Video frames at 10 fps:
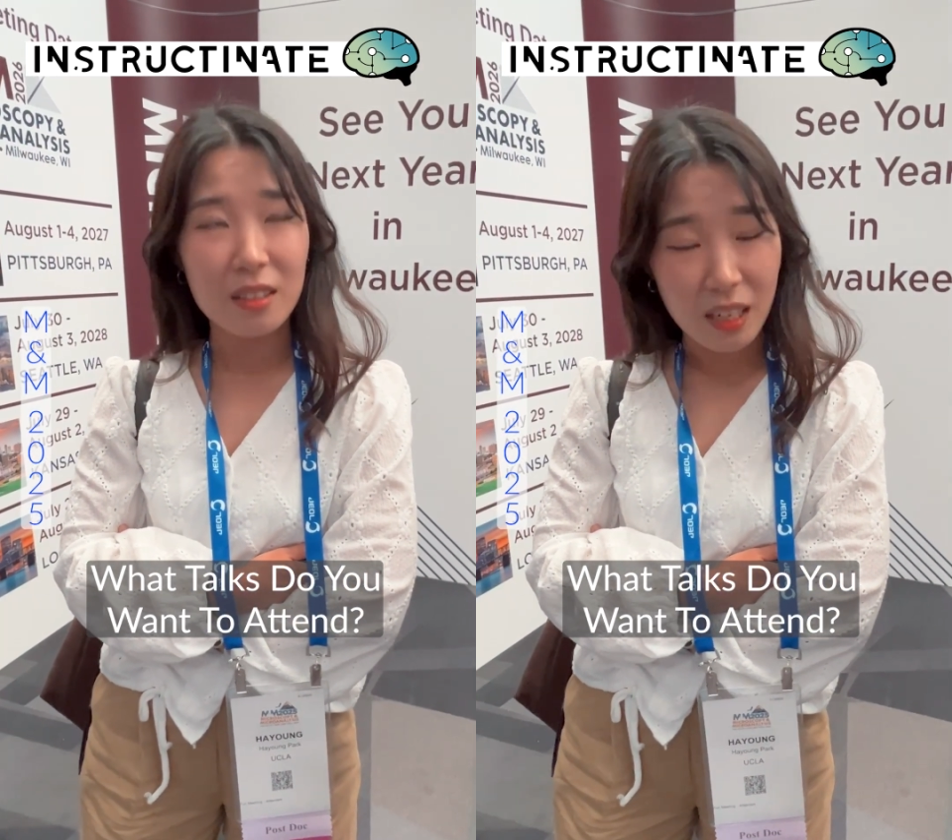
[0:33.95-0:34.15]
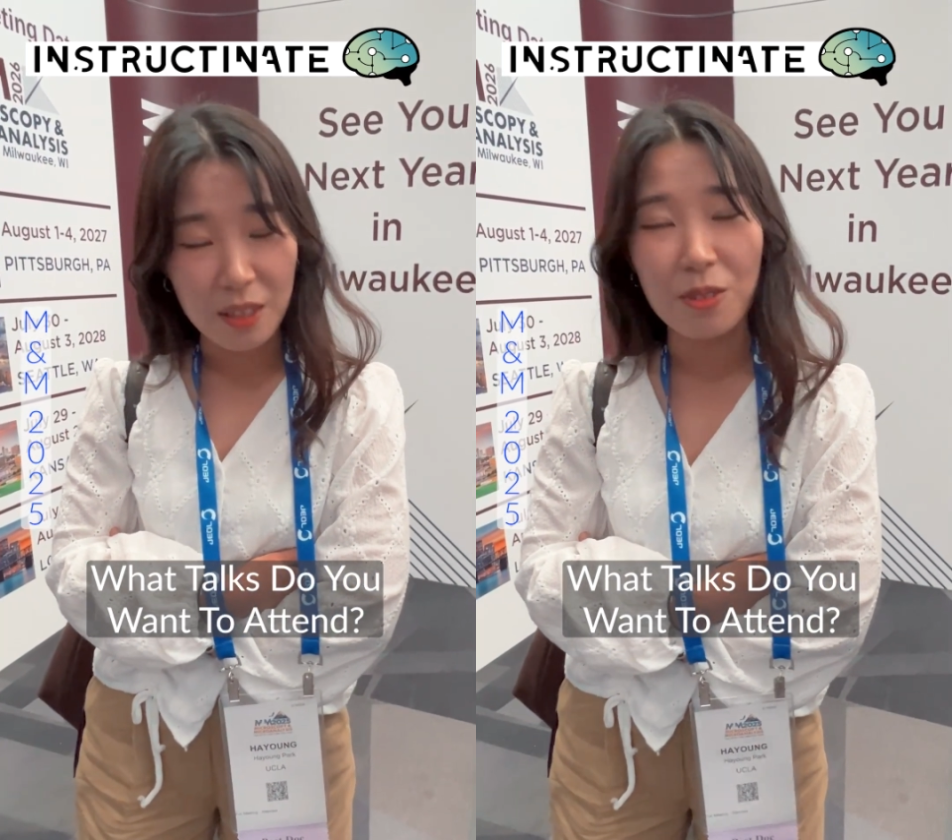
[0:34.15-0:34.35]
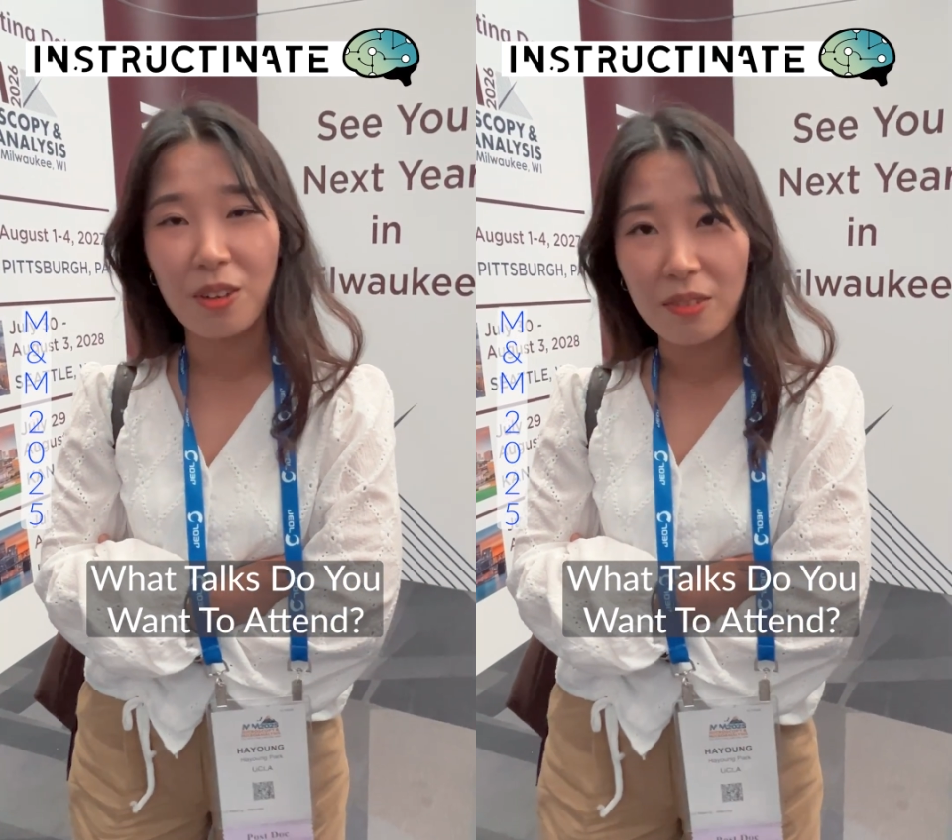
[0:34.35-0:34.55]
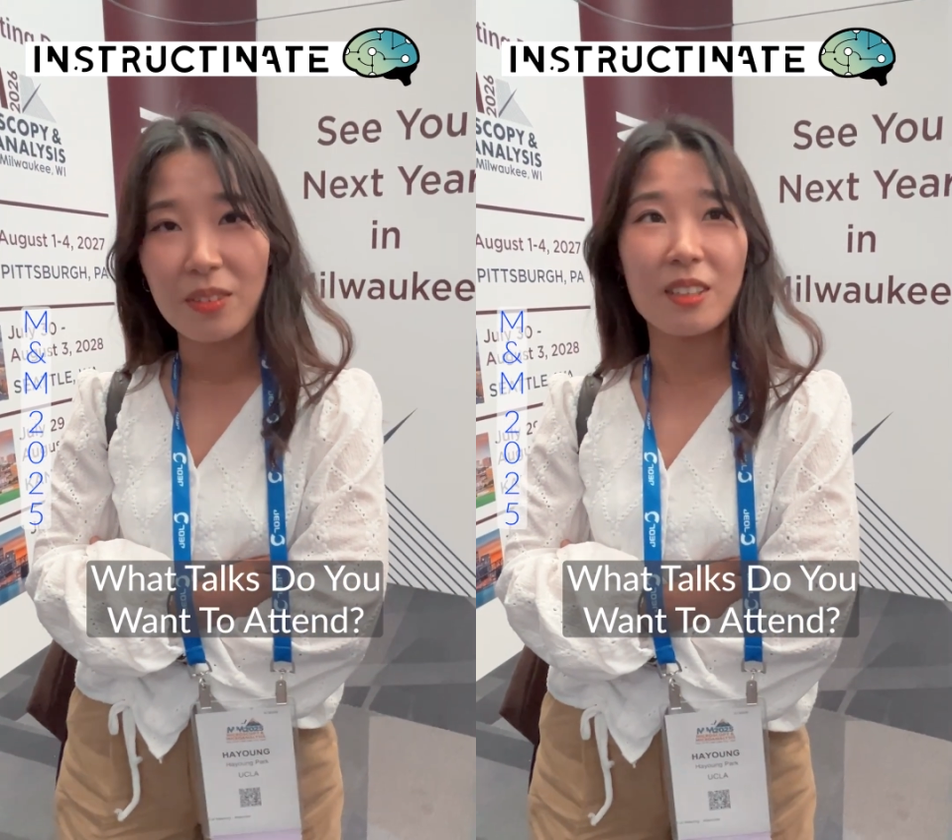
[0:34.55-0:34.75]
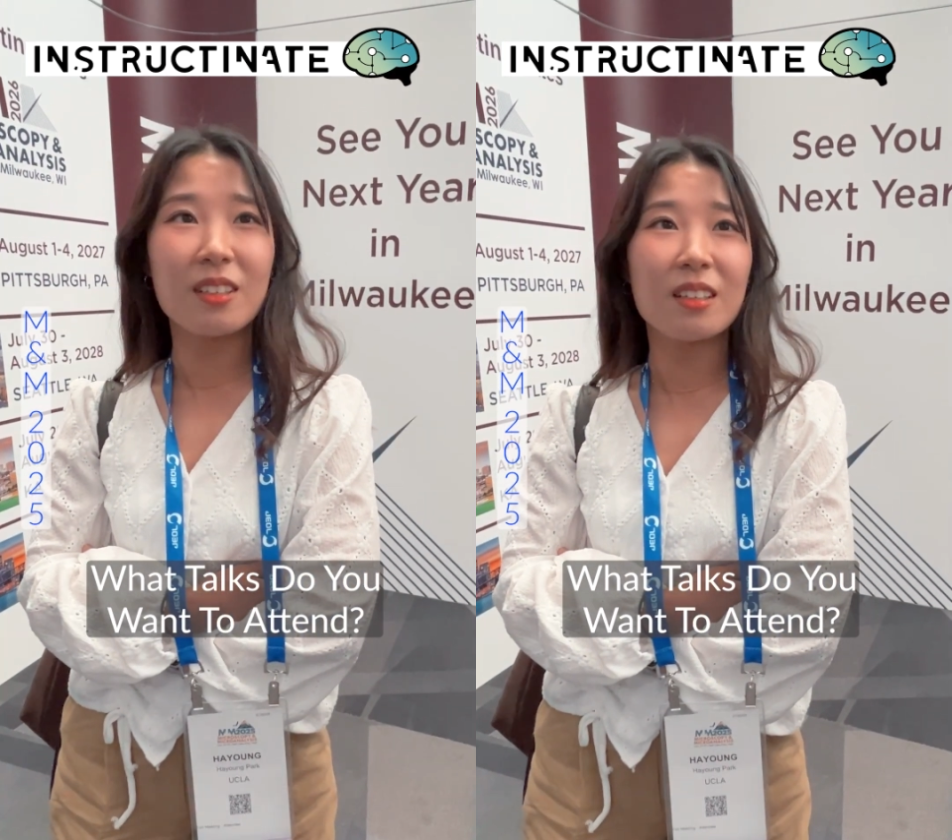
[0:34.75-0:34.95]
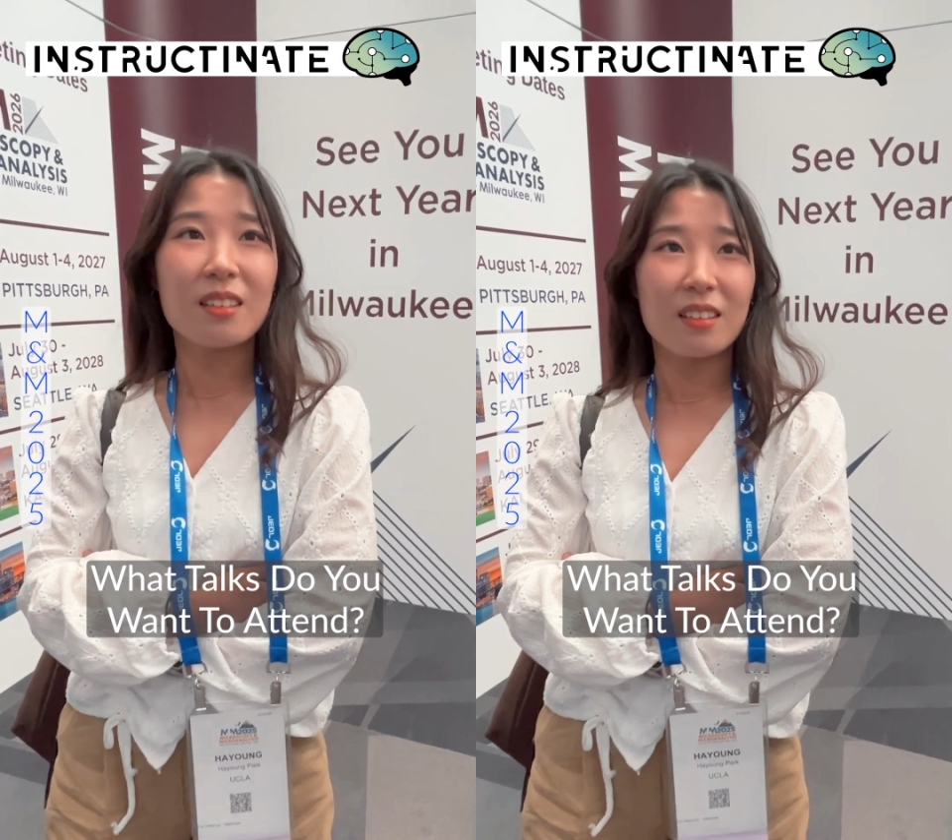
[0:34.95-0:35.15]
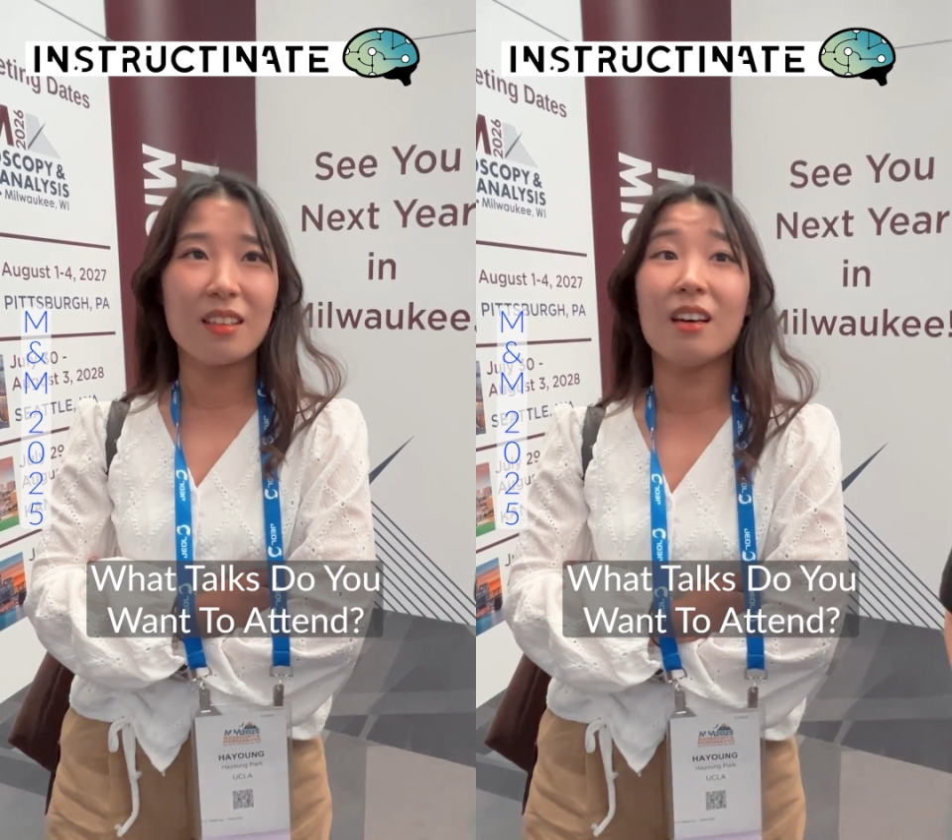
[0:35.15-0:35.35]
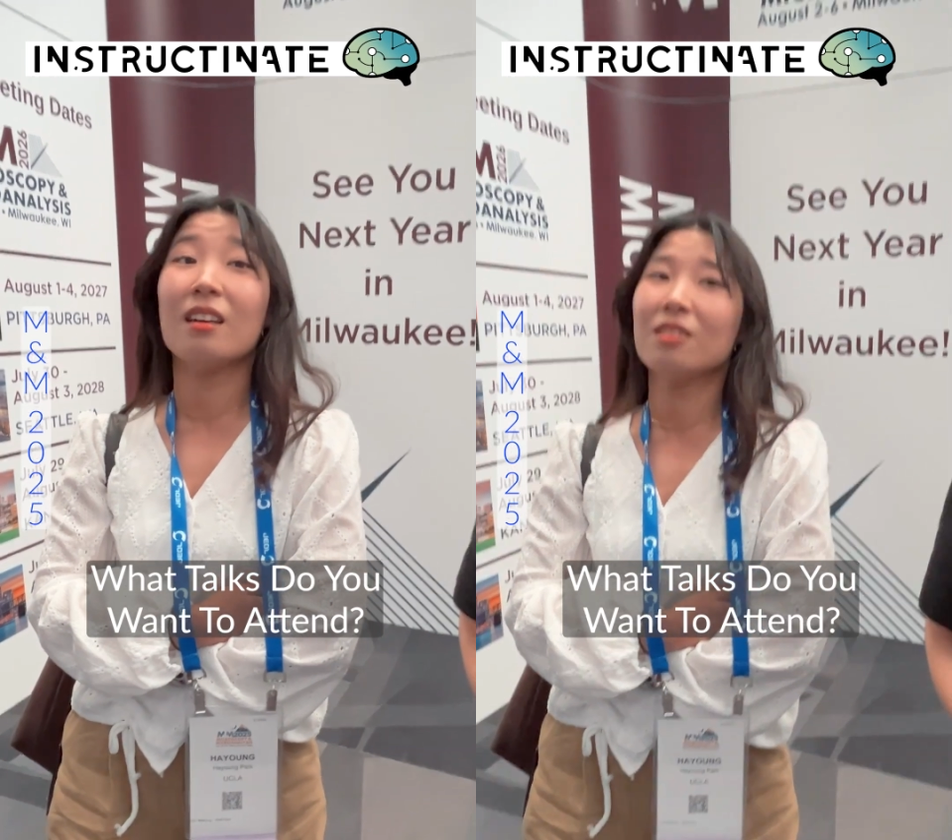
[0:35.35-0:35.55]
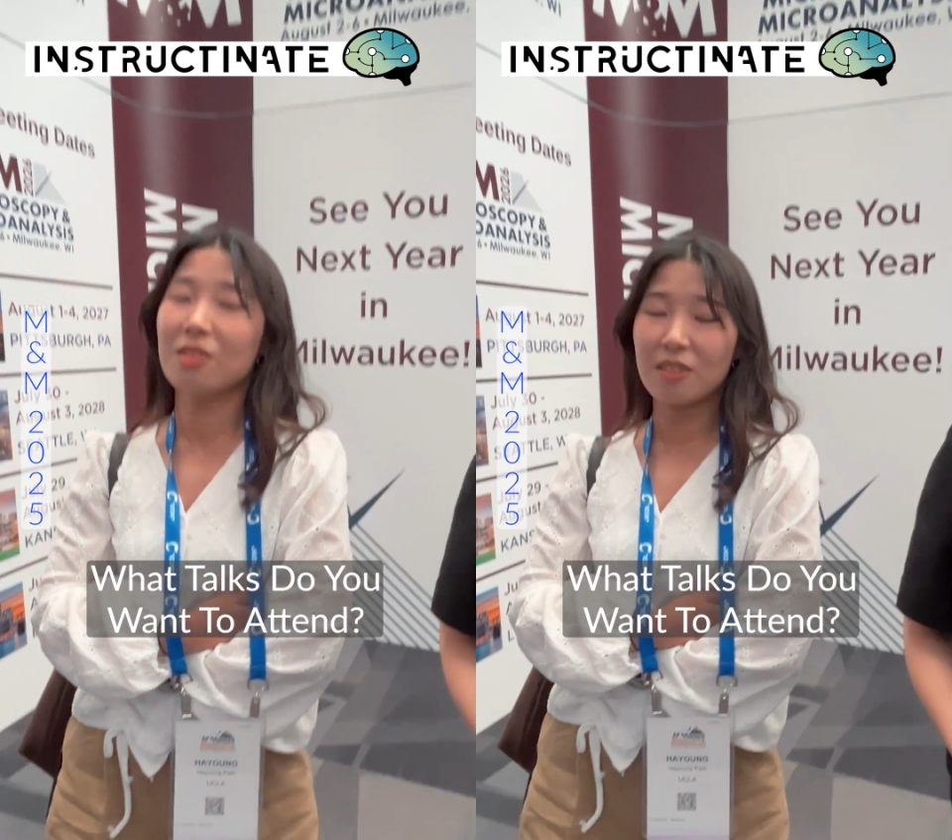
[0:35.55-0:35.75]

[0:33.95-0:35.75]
ptychography. Okay.